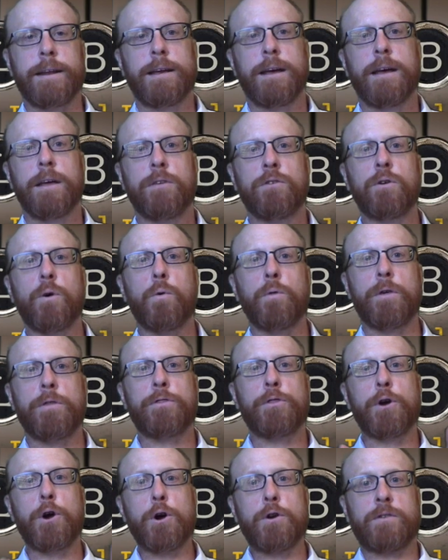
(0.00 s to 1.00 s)
So the
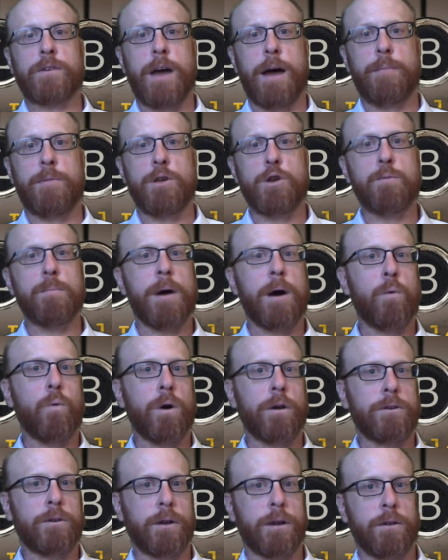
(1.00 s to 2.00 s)
third time that you might
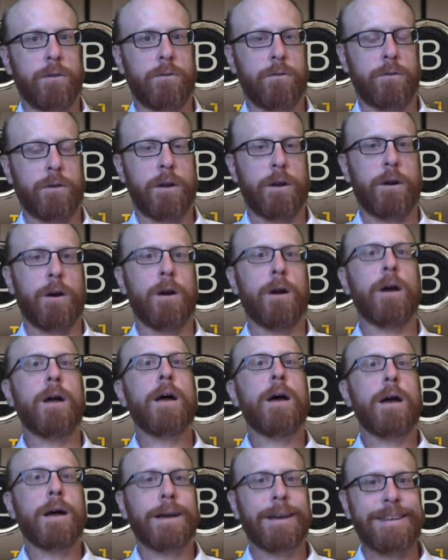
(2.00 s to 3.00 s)
want to consider
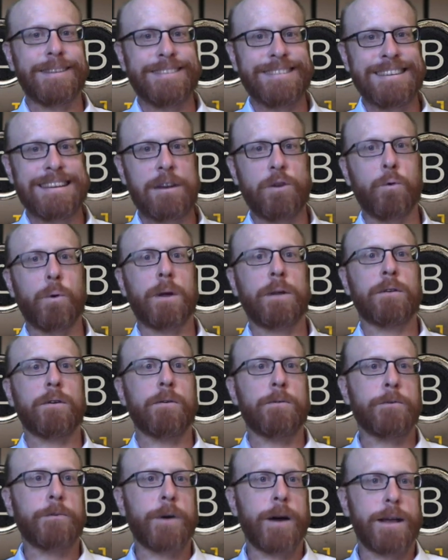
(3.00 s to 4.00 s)
continuing
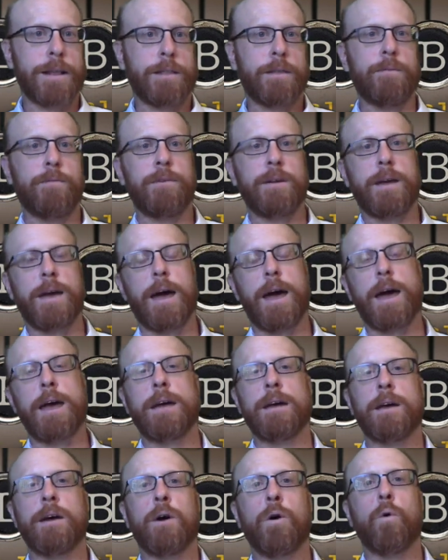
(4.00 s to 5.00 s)
to fight the
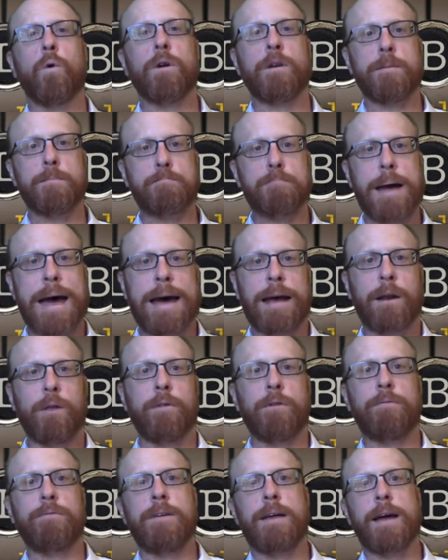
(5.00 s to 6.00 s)
VA or to battle
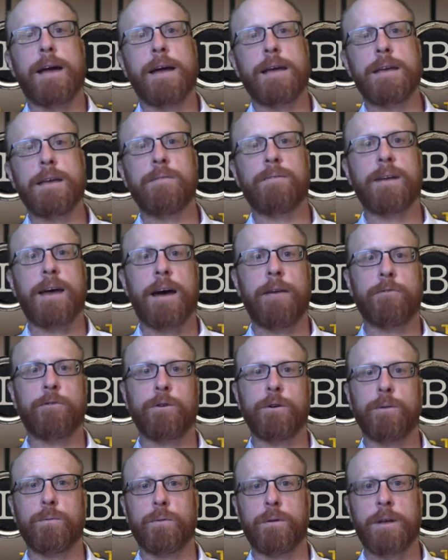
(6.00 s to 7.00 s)
the VA even
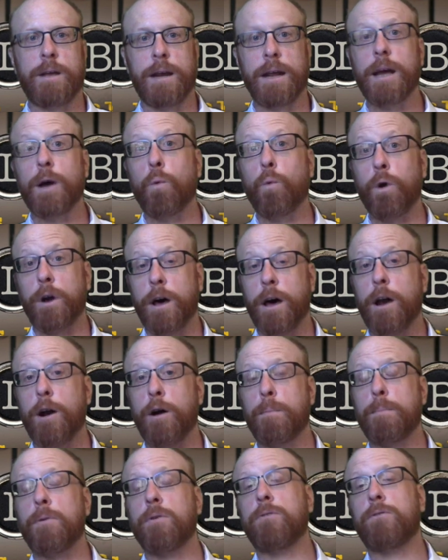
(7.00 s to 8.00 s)
after getting a
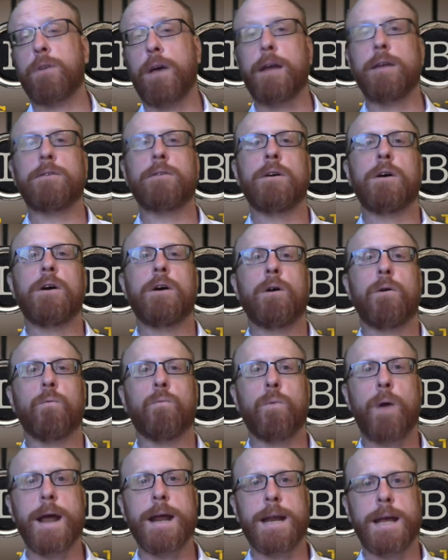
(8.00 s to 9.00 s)
100%
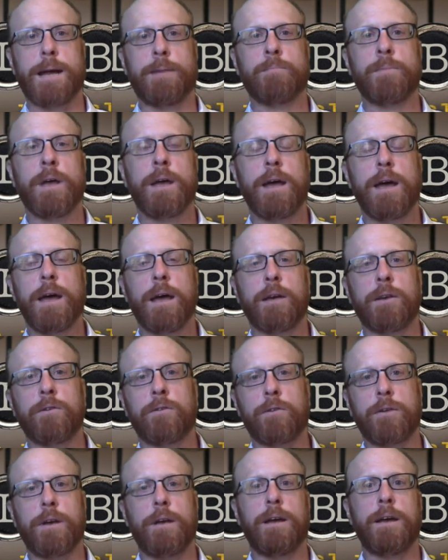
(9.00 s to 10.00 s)
rating
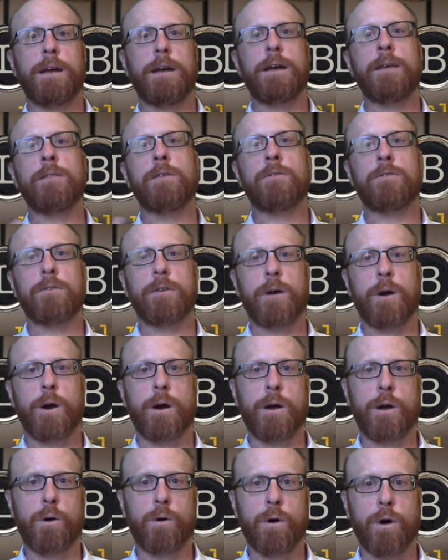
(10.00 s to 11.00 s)
is in the
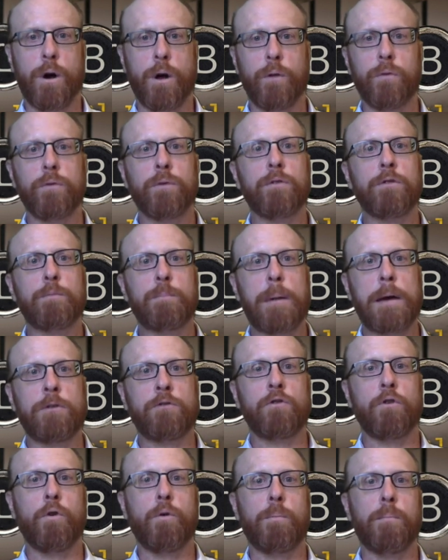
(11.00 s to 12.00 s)
scenario called
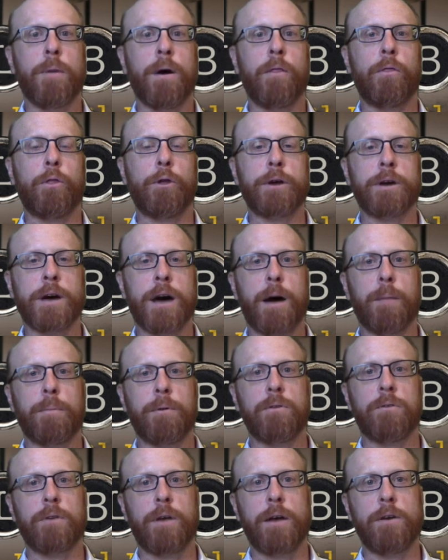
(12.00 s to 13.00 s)
special monthly
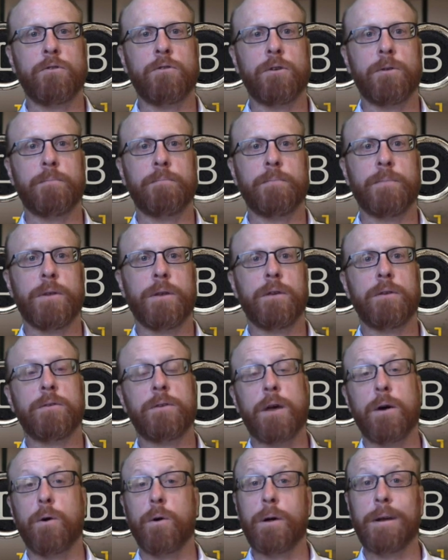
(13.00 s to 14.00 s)
compensation.
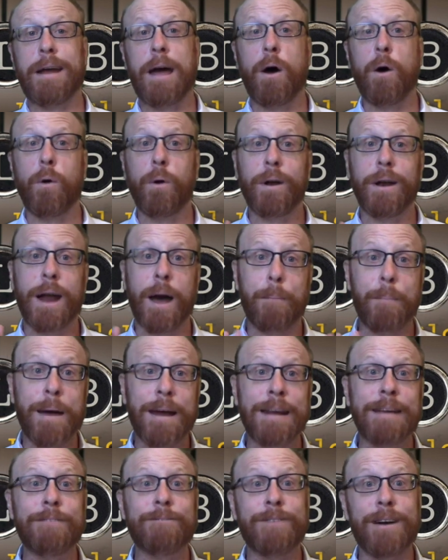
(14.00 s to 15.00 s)
So now, not
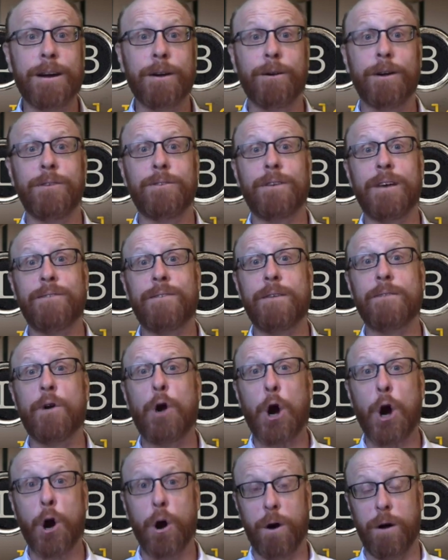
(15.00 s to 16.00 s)
many veterans have ever
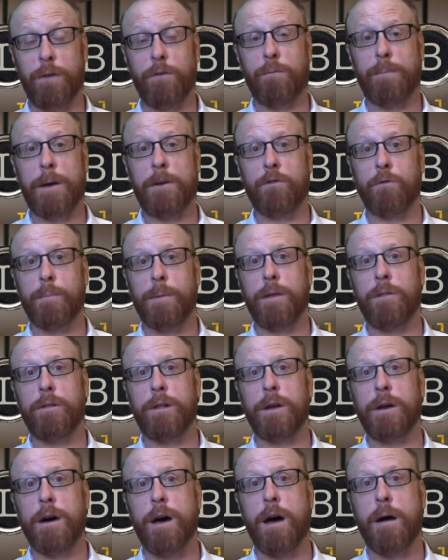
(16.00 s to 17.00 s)
heard of special
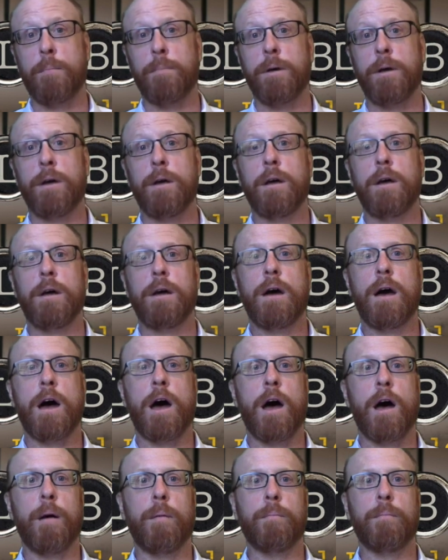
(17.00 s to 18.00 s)
monthly comp.
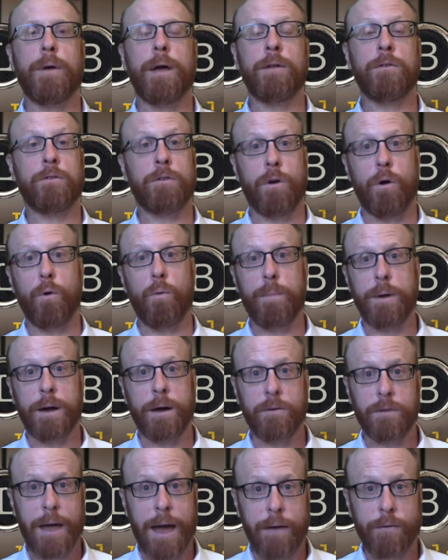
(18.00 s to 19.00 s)
And so
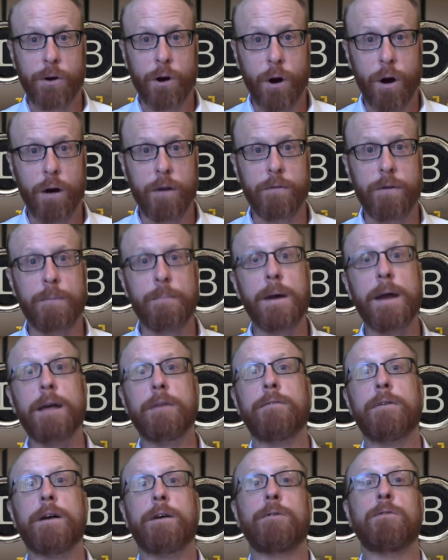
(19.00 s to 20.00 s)
because they haven't heard of it, many
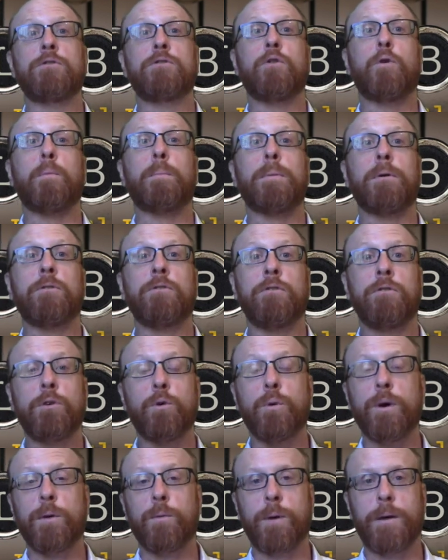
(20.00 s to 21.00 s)
veterans don't
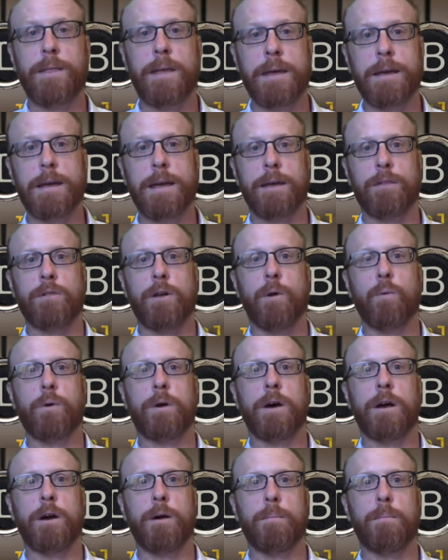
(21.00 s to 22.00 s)
pursue it when they get their
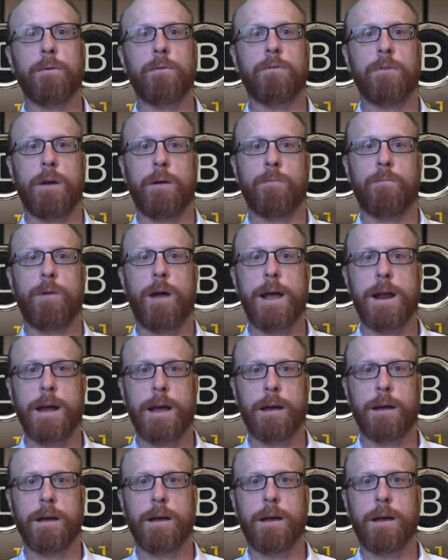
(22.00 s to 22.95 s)
100% rating.